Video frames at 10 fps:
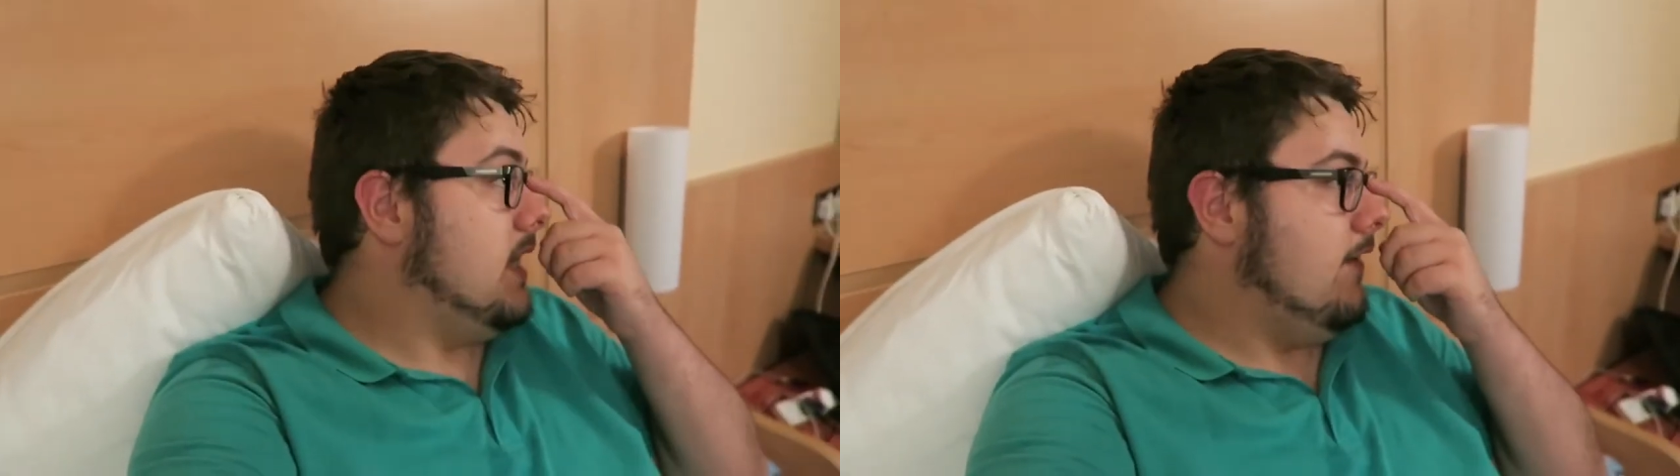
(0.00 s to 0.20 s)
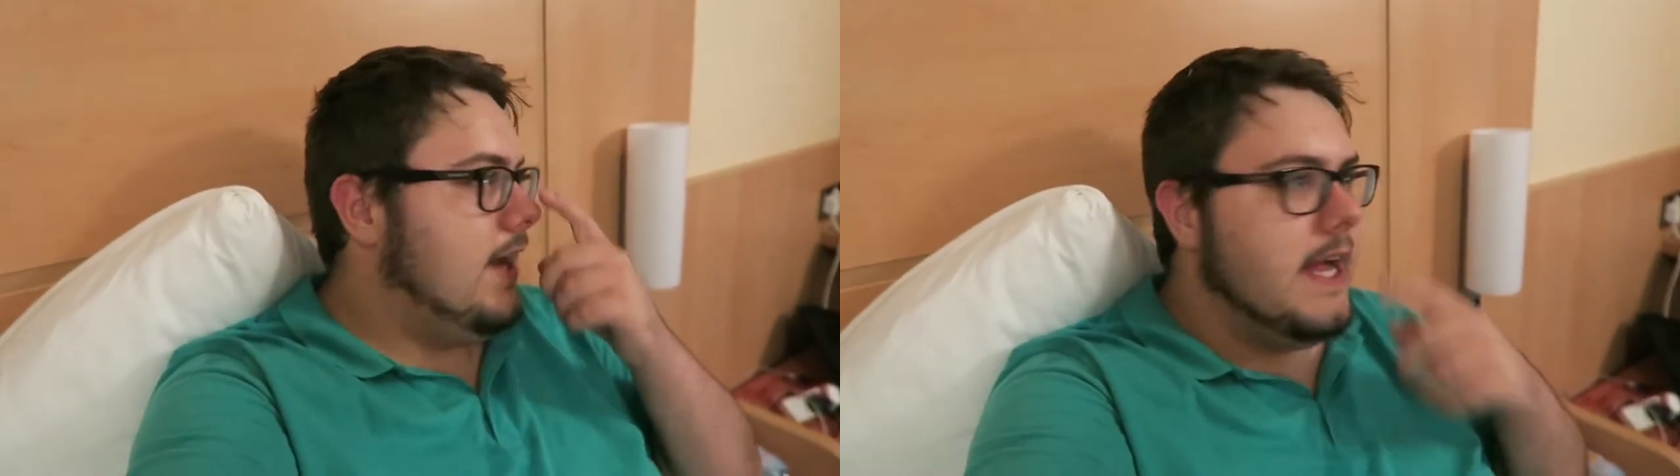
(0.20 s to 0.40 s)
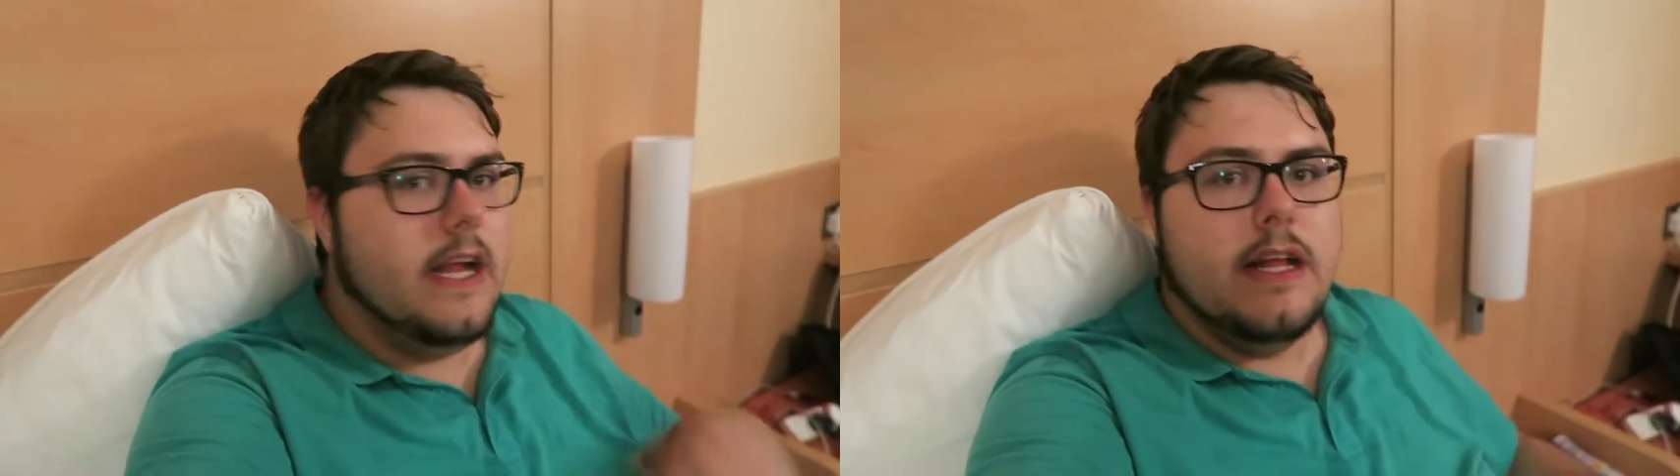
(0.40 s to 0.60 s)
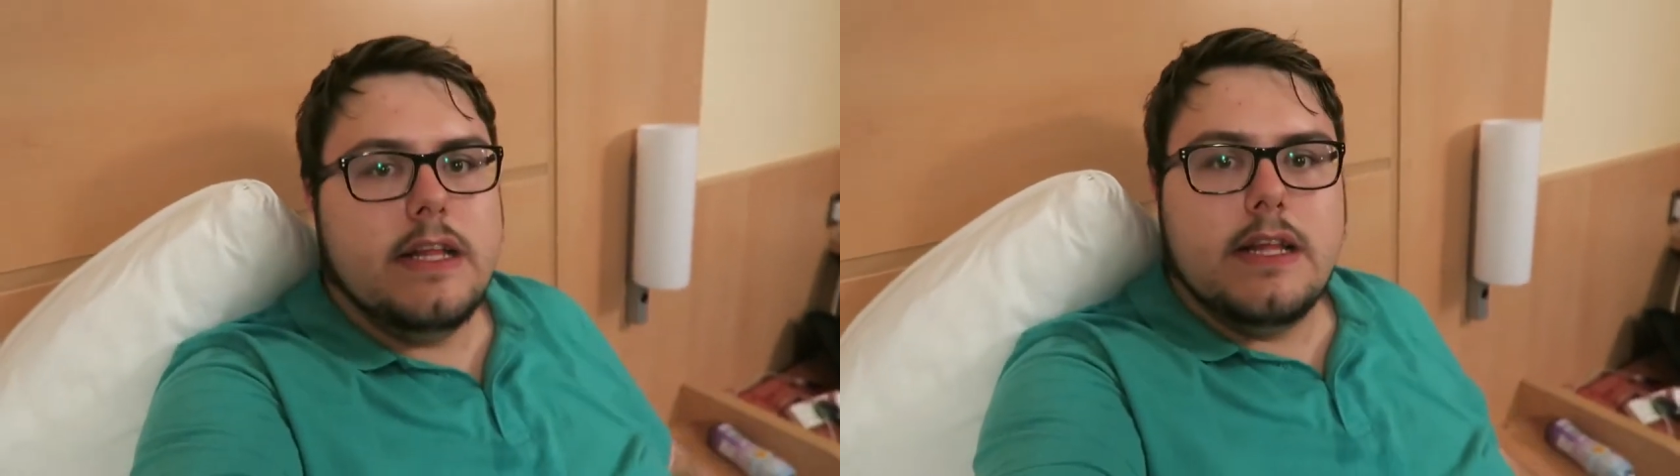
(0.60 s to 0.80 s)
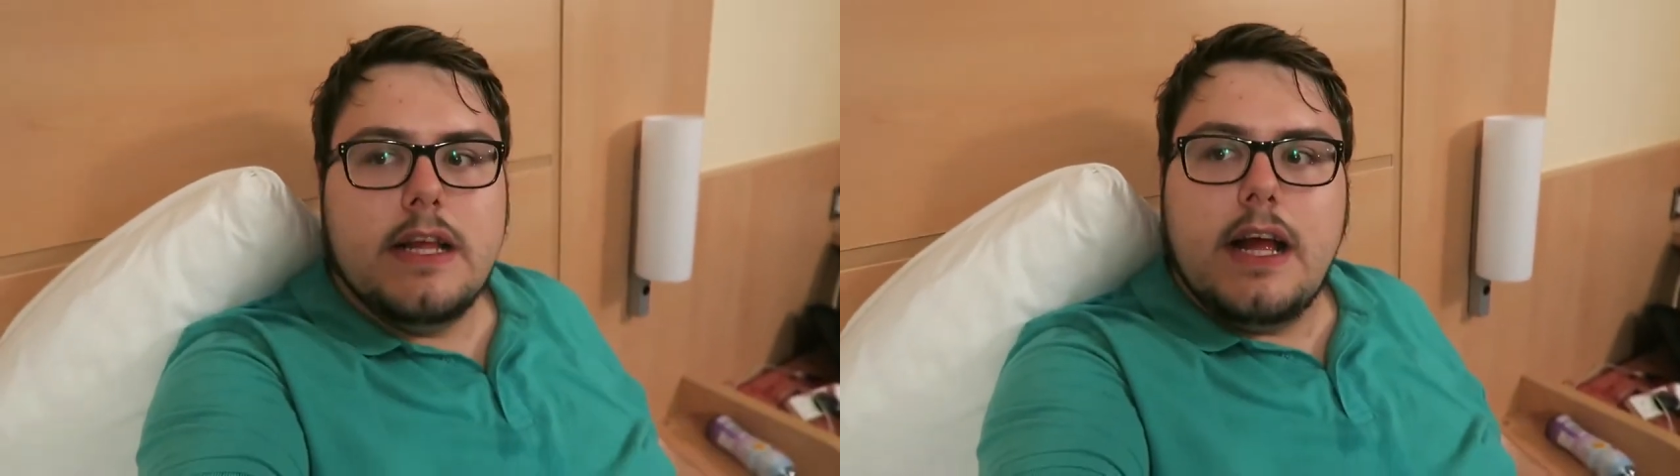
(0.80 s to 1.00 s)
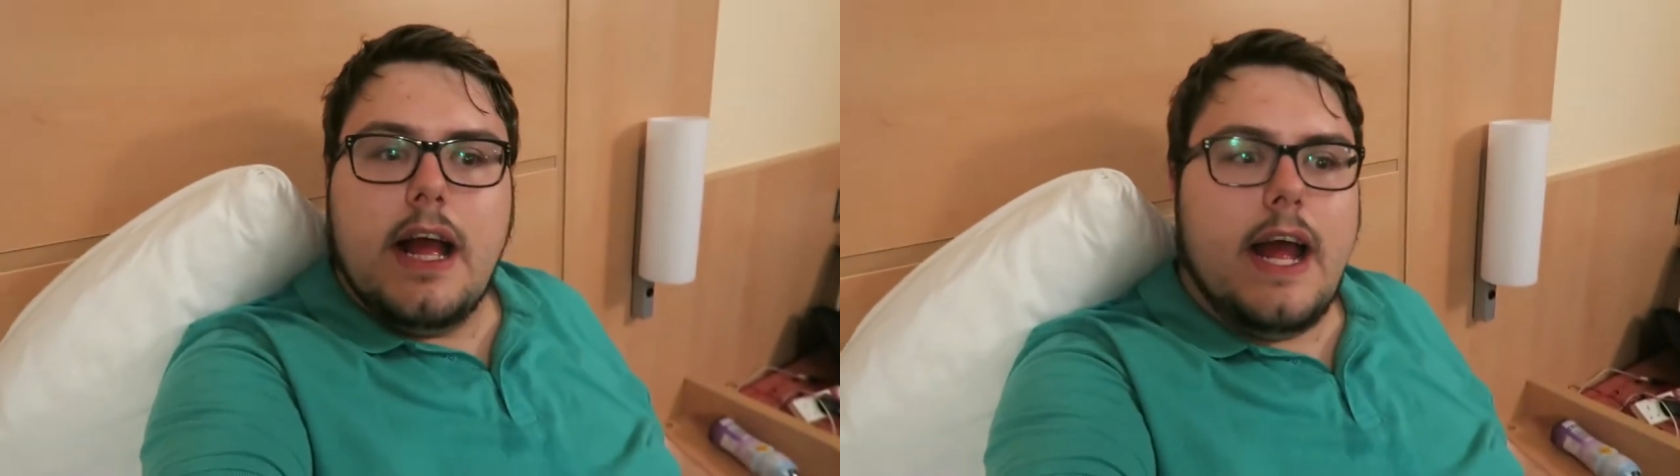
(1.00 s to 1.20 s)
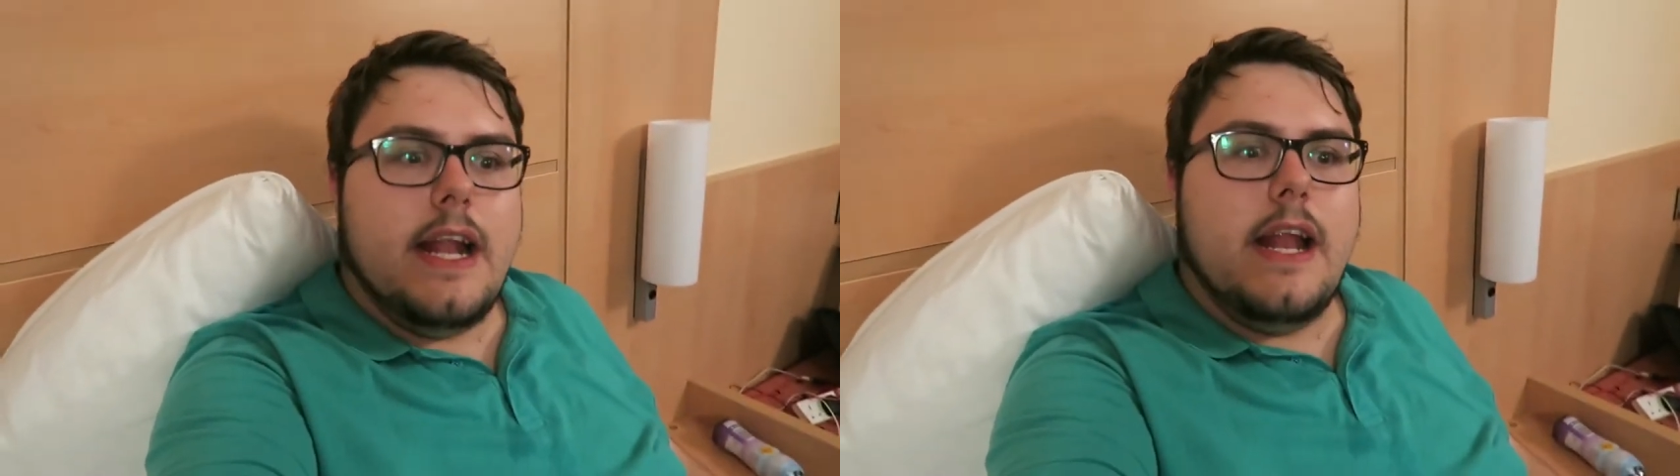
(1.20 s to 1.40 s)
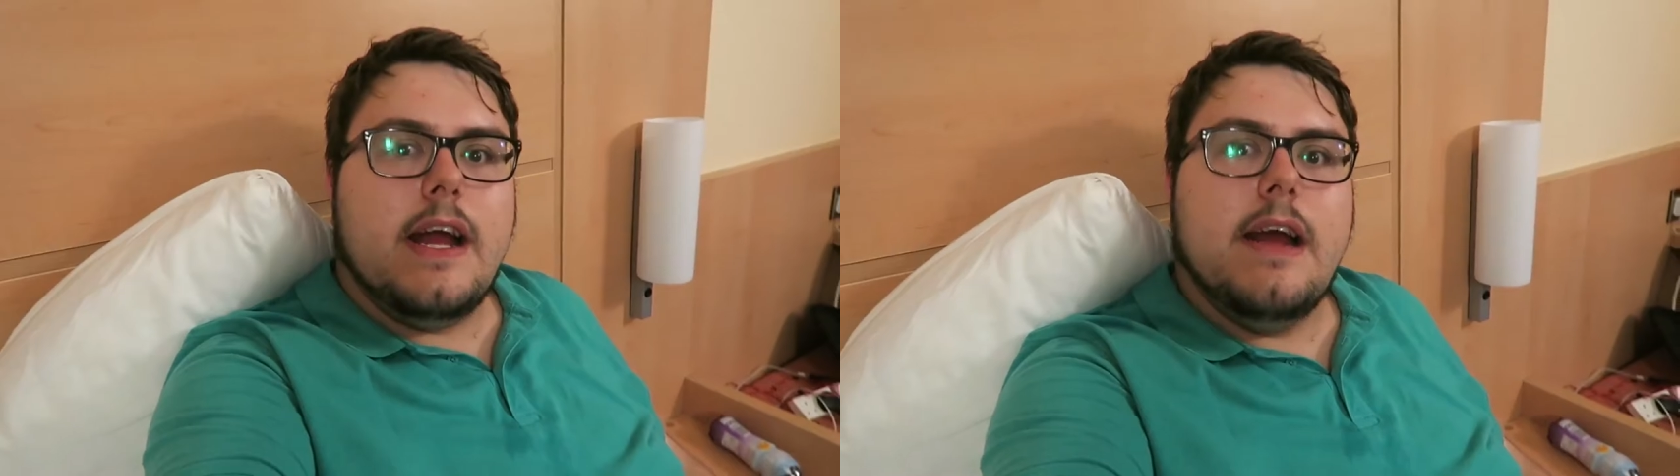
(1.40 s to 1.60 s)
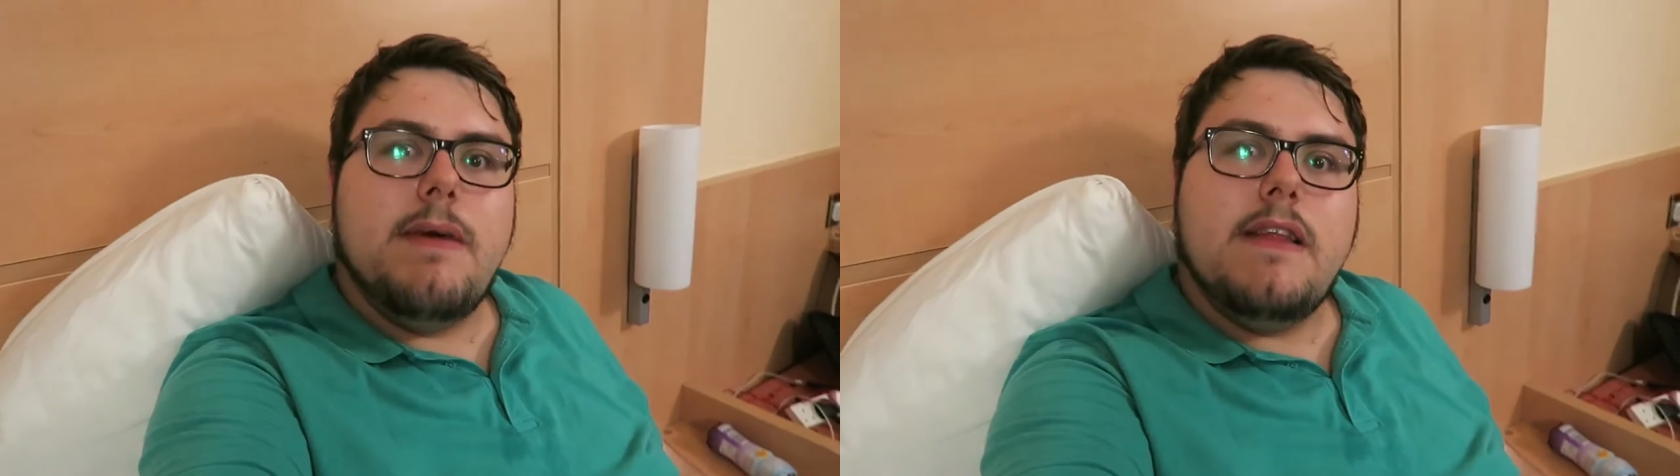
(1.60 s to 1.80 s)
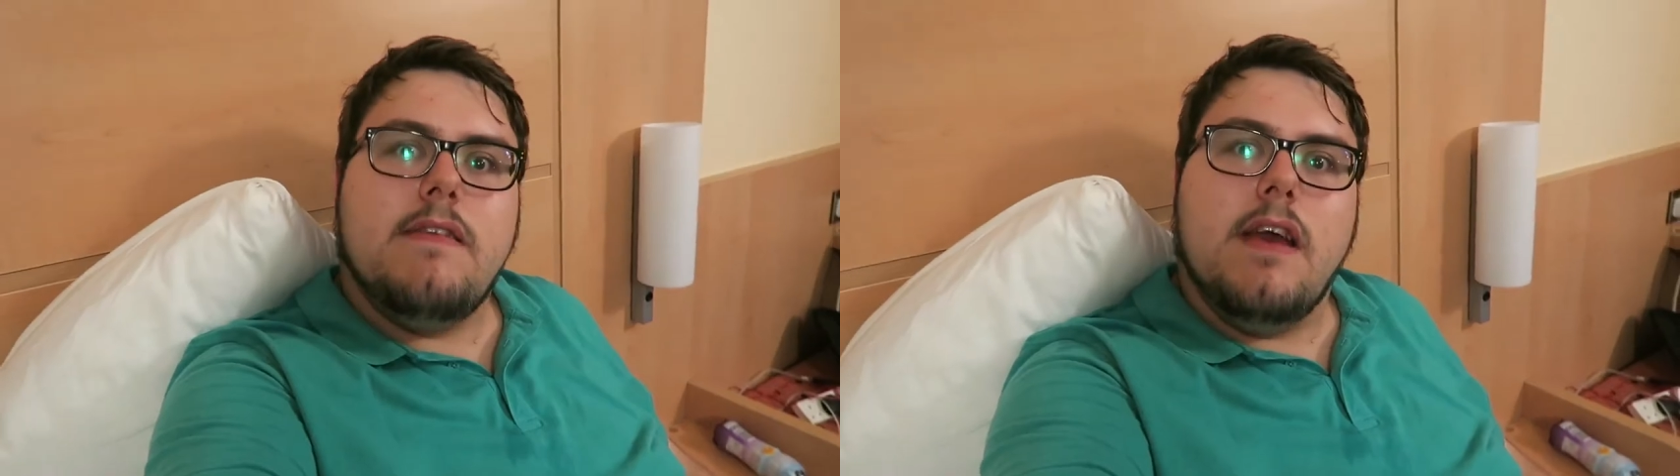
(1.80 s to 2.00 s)
TV, and then I'll
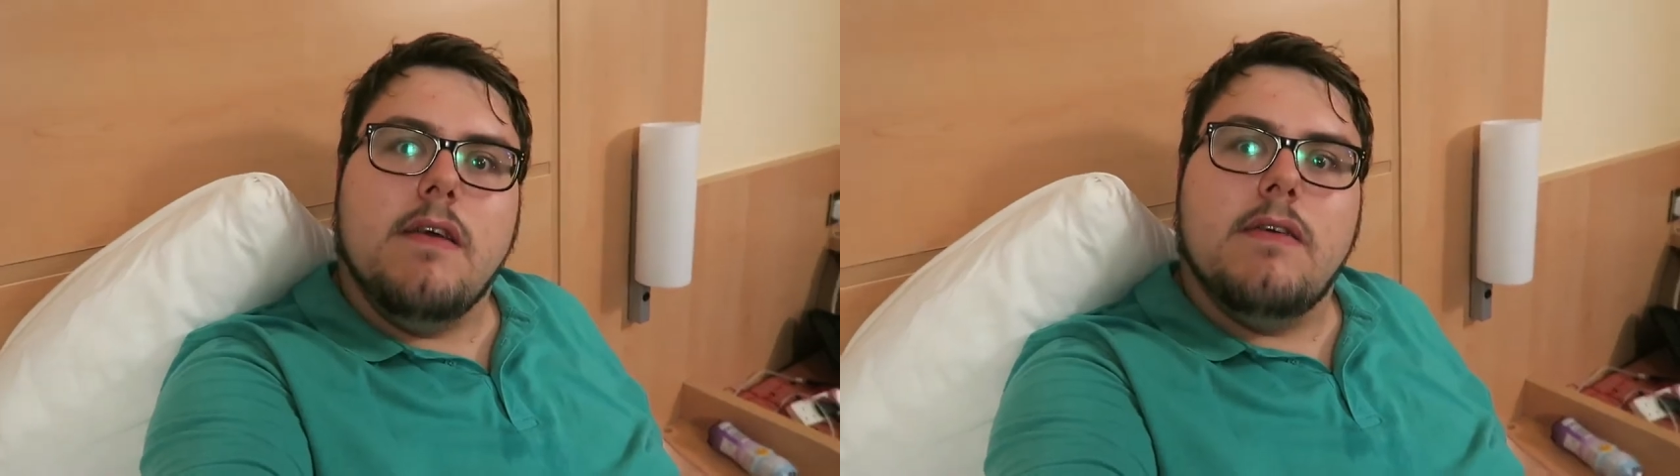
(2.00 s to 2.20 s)
get back to